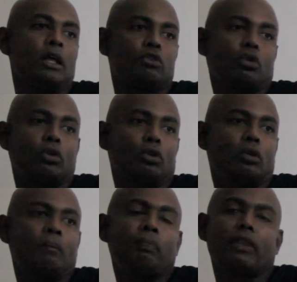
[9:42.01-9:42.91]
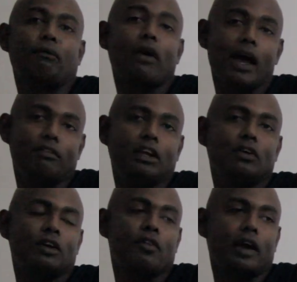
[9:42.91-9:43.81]
So why we
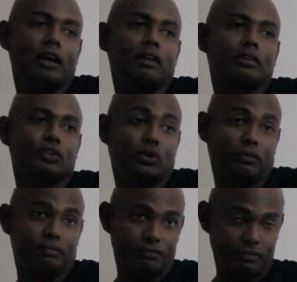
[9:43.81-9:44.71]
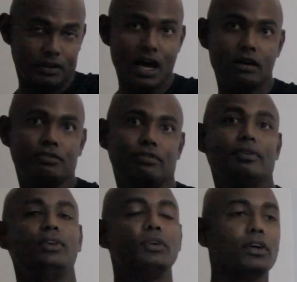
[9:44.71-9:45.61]
not training? So now
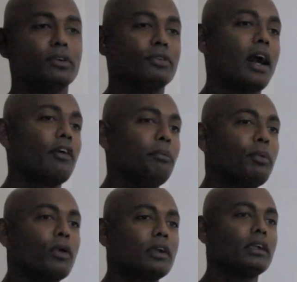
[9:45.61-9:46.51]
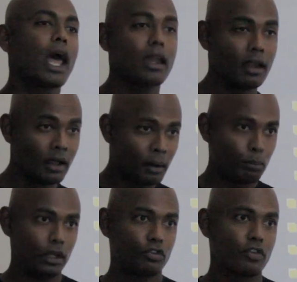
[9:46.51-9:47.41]
you know how important, and
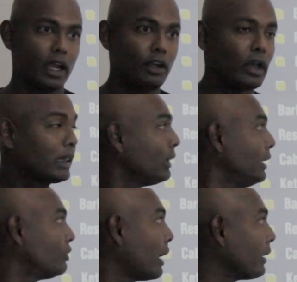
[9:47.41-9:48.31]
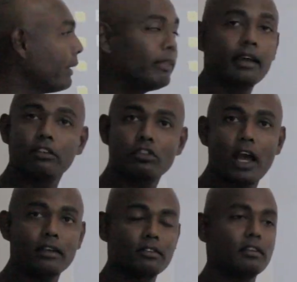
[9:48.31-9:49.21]
please train your athletes and get the
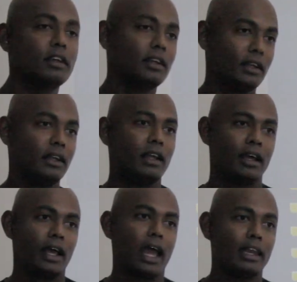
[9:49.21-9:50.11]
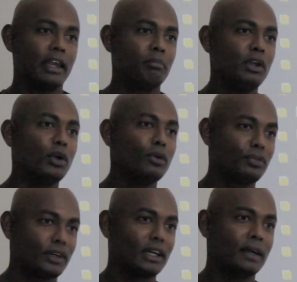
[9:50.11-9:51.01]
results, and let me know
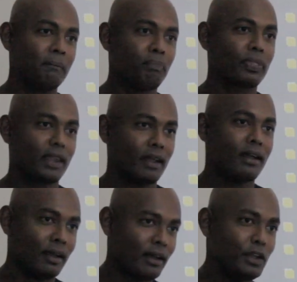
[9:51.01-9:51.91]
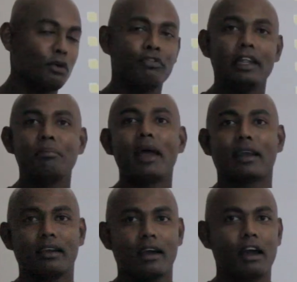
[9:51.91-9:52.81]
your
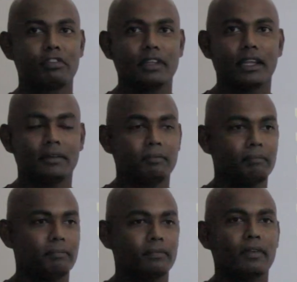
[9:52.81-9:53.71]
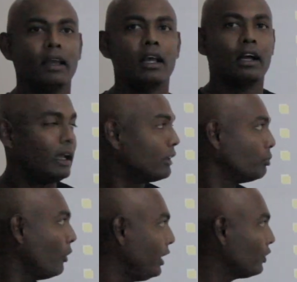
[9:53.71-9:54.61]
feedback after that. Let's
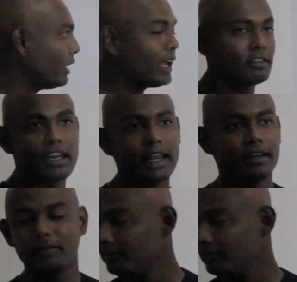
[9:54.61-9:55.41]
move into the next slide.